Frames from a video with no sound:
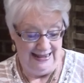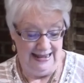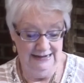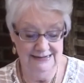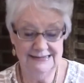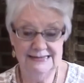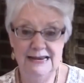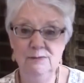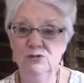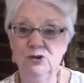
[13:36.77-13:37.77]
And it
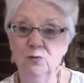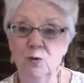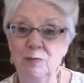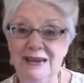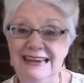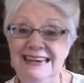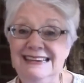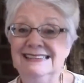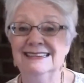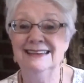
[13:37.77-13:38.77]
seems you will be
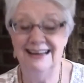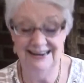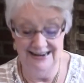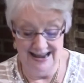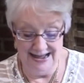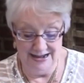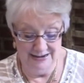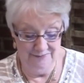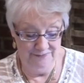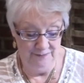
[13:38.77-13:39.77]
eaten
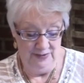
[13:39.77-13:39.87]
alive.